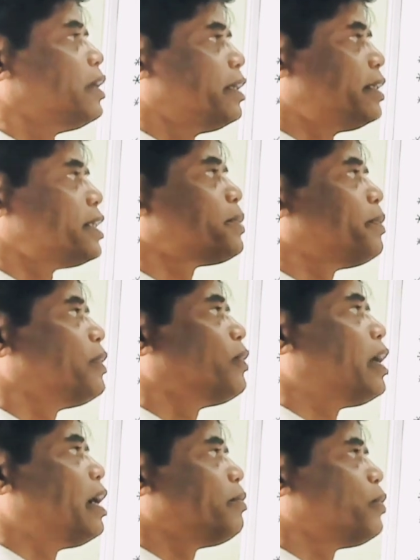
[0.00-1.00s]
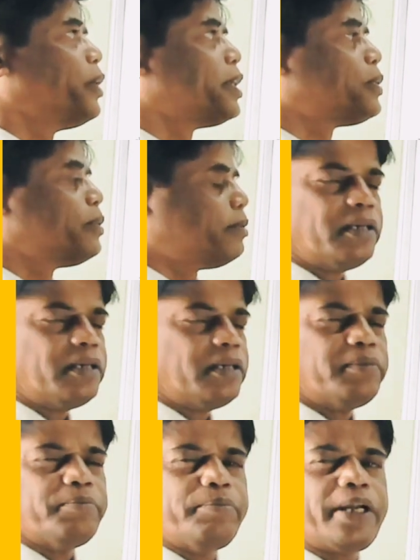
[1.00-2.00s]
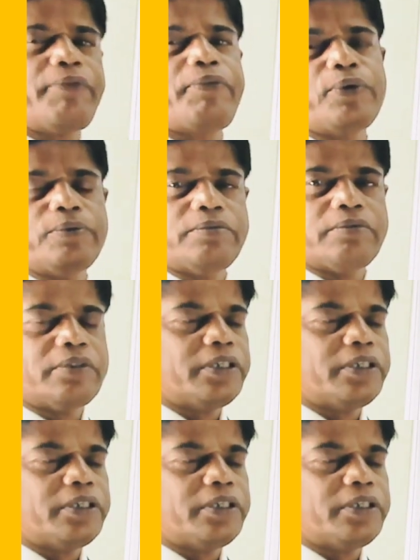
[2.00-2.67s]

In this video, I am going to brief you,